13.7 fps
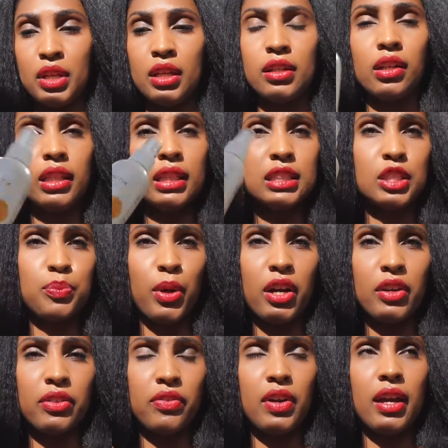Now this is
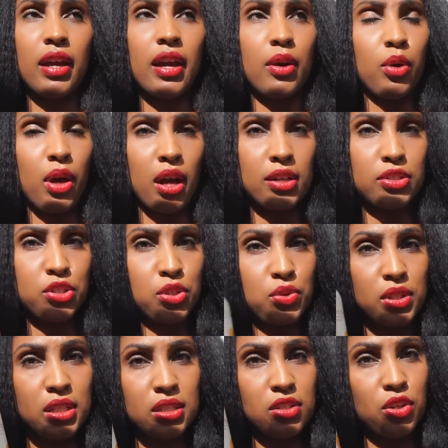perfect as soon
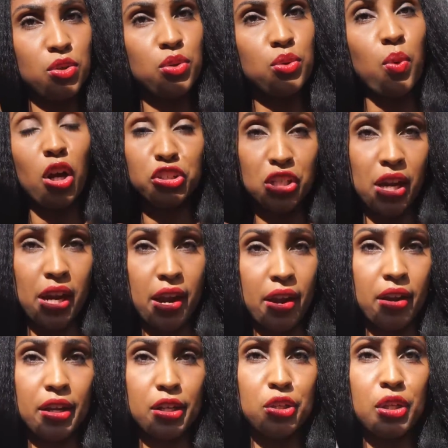as you wash your
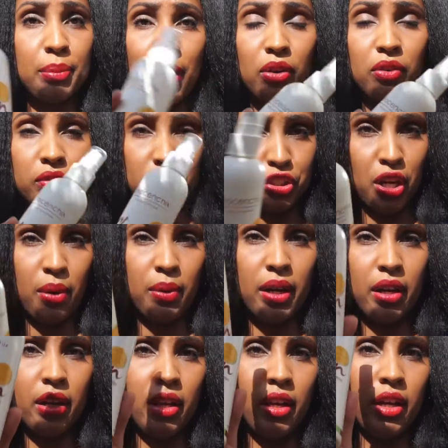hair and you come out of the shower.
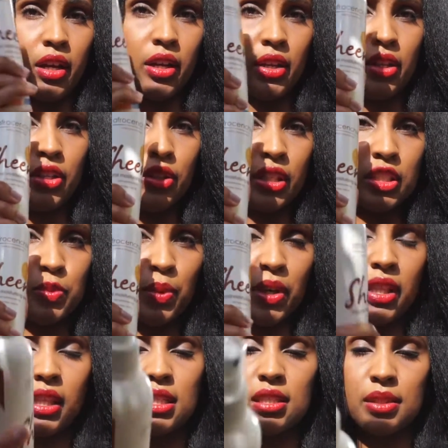You can spray
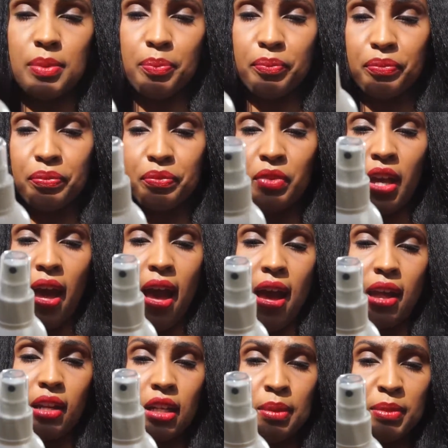this,
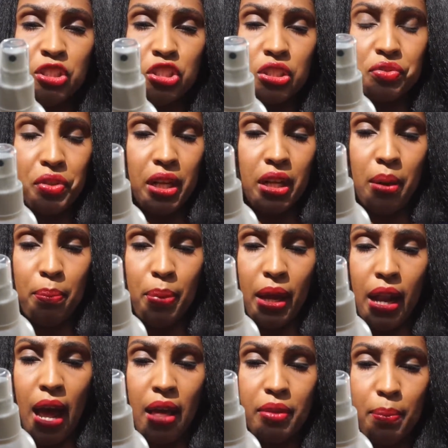and let me just read a bit
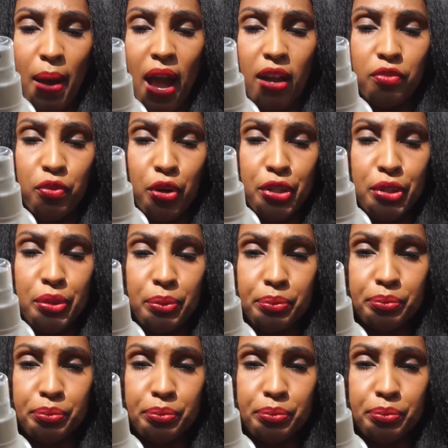at the back for you.